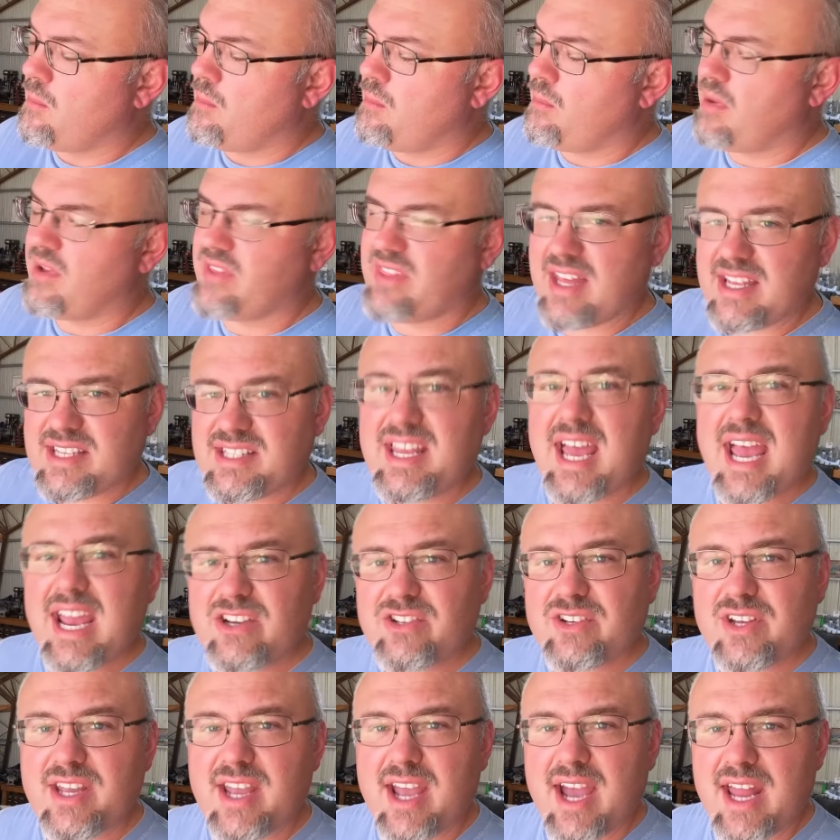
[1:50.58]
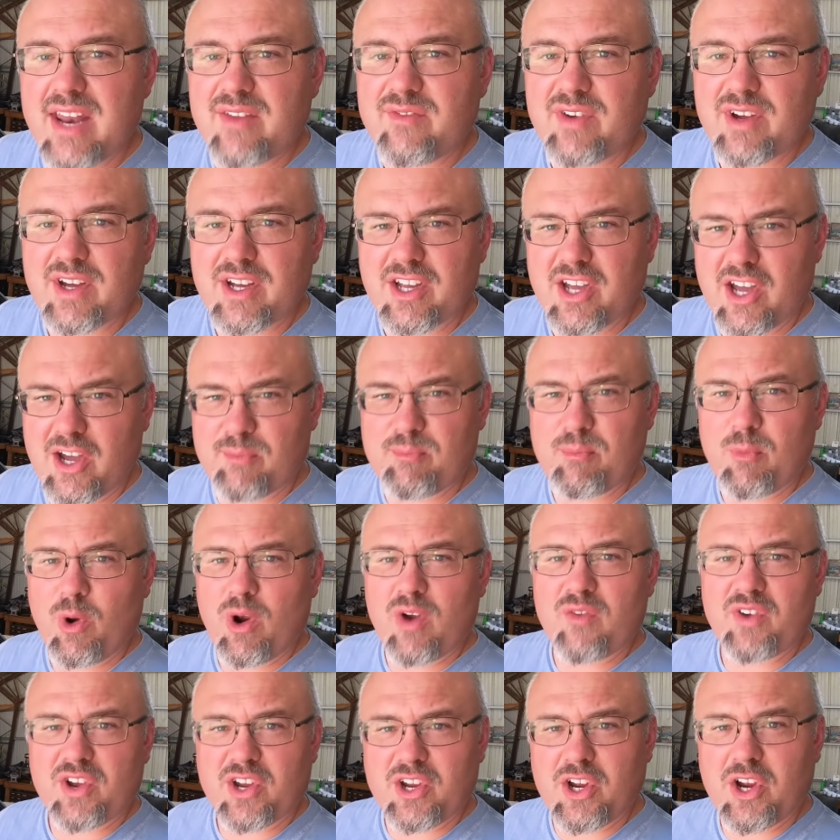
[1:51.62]
But that's actually kind of a more
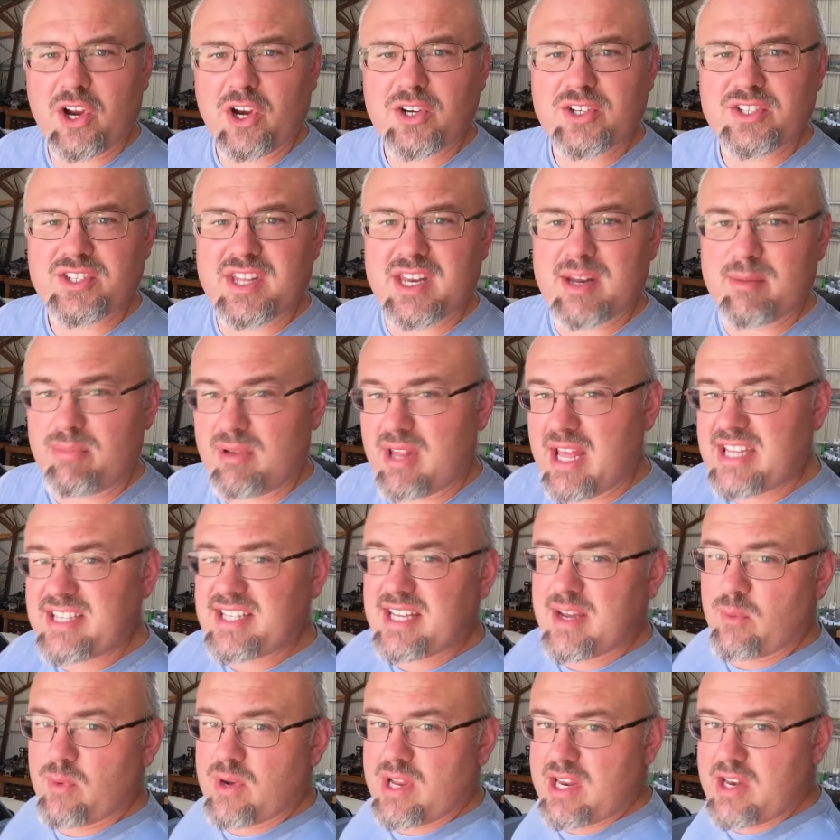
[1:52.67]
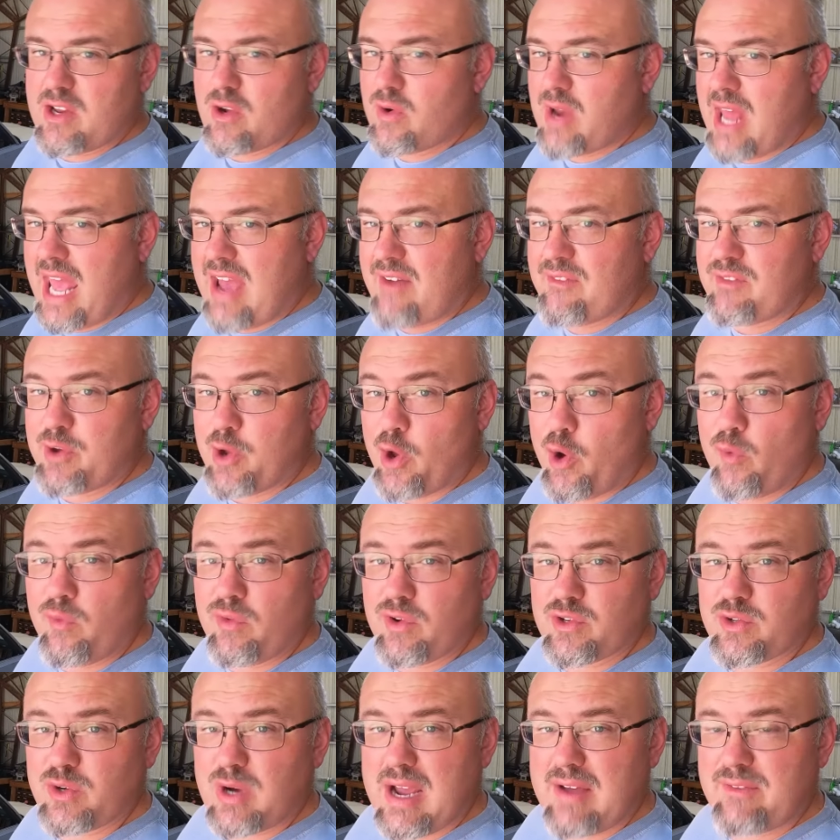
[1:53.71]
of a curse than a blessing when you don't have an
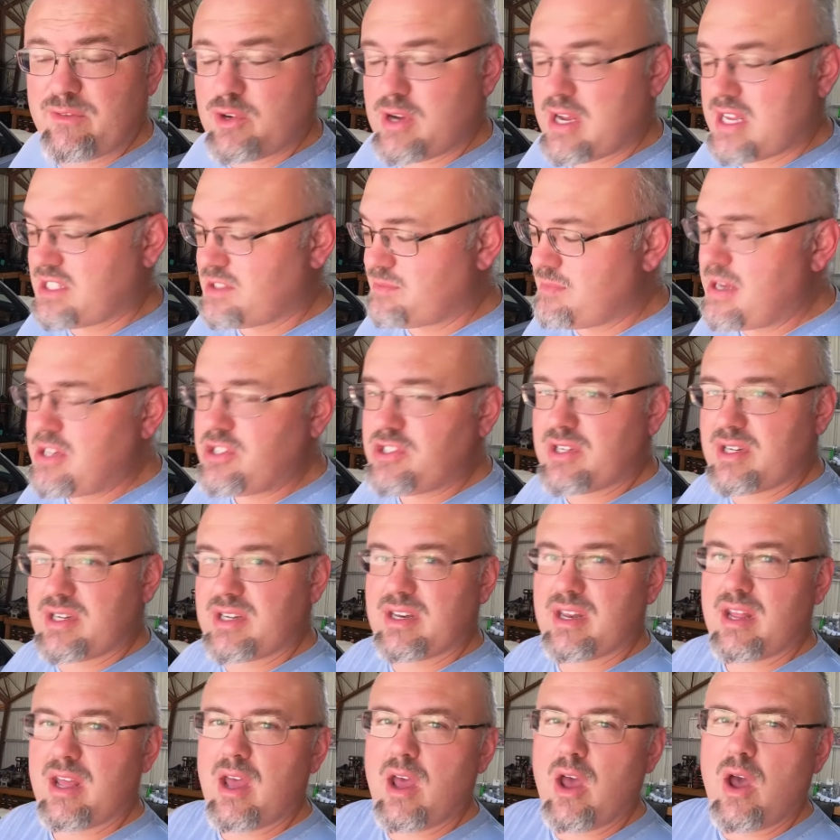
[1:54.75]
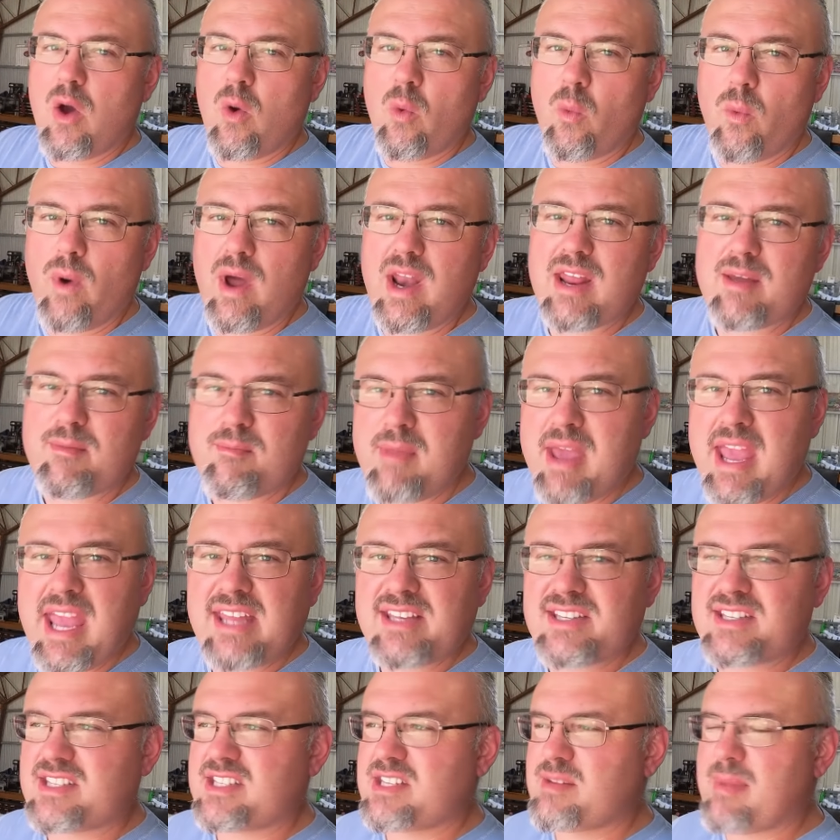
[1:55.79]
overdrive transmission. What it
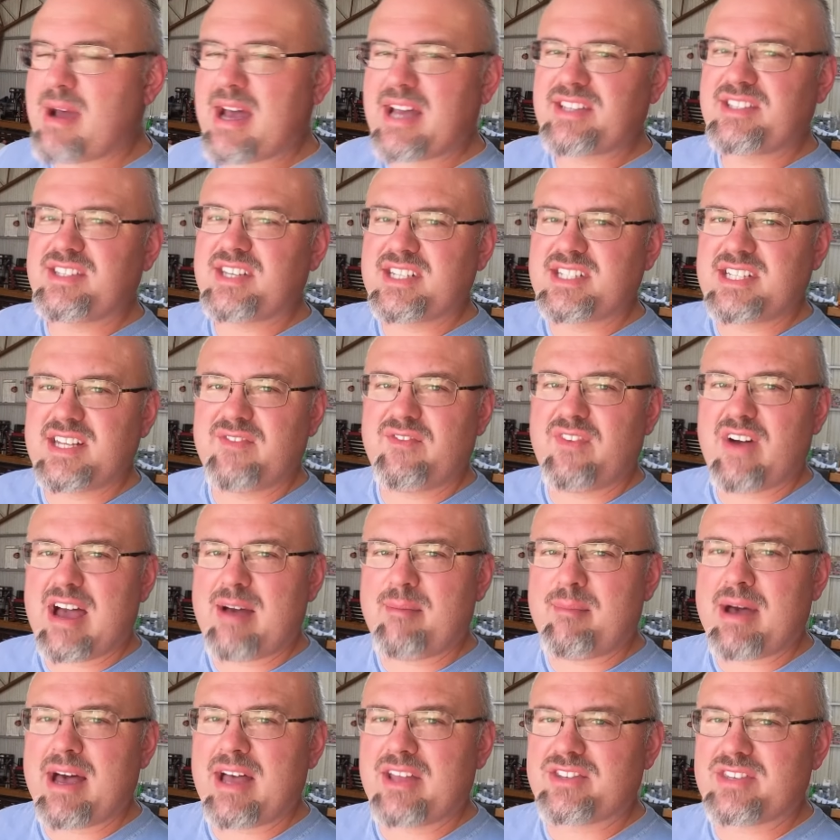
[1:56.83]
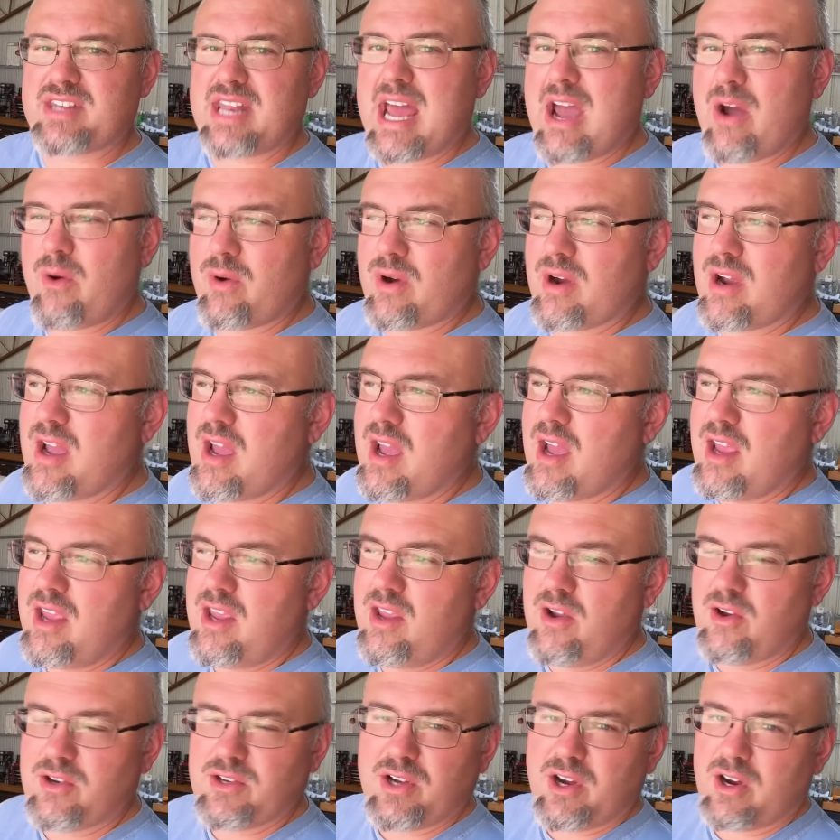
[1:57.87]
means is about 65 miles an hour,
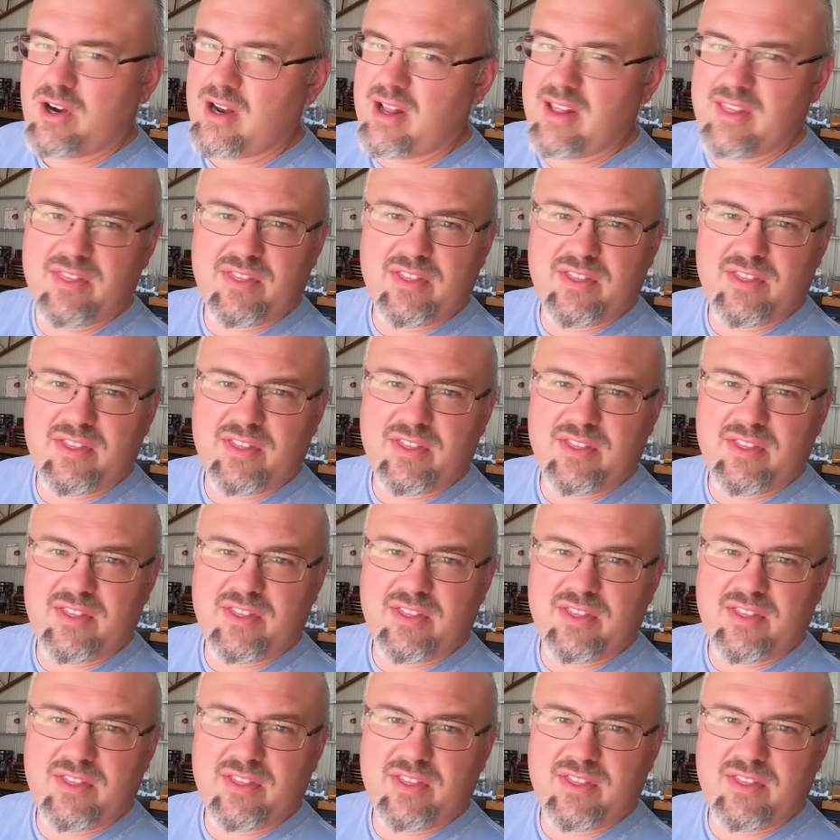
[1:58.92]
you're turning